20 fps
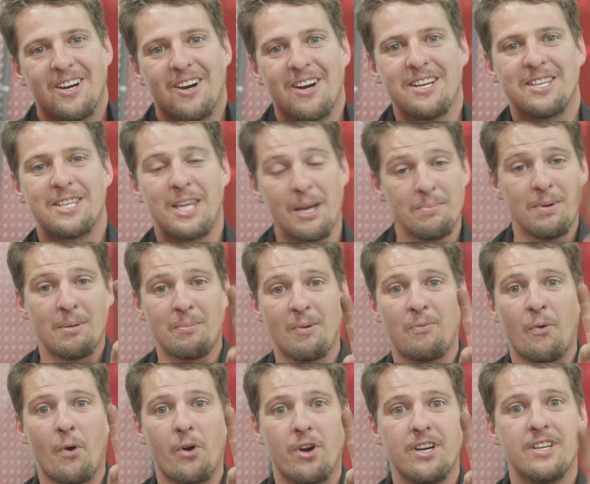All right, tip number
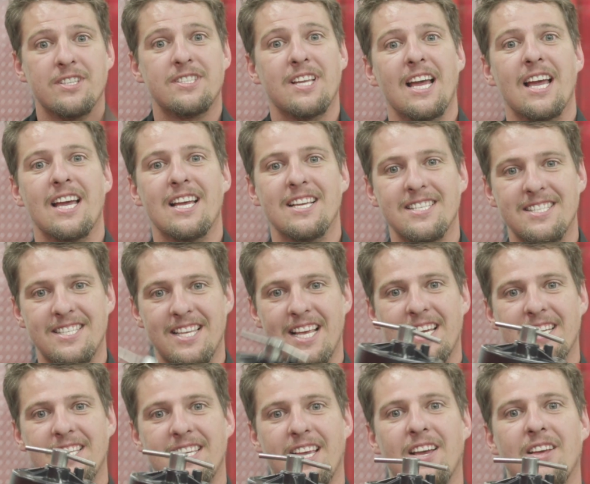four is, is
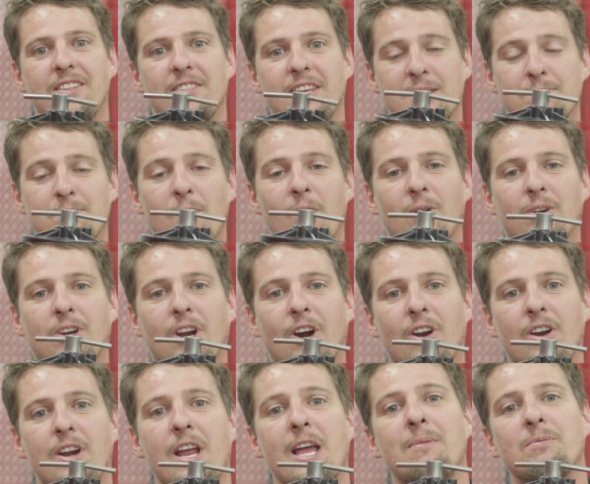this. This
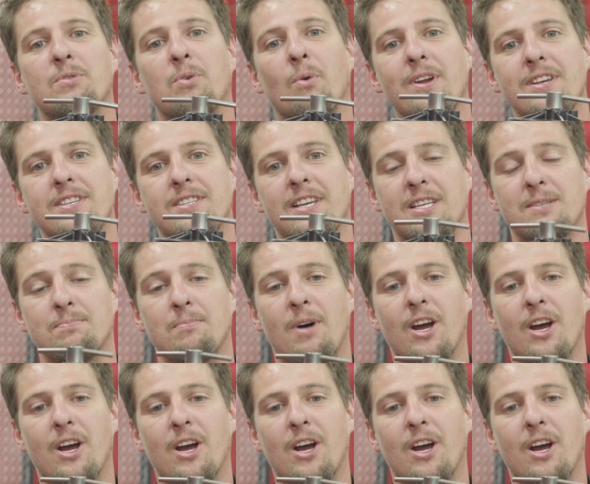MotorGuard M twenty-six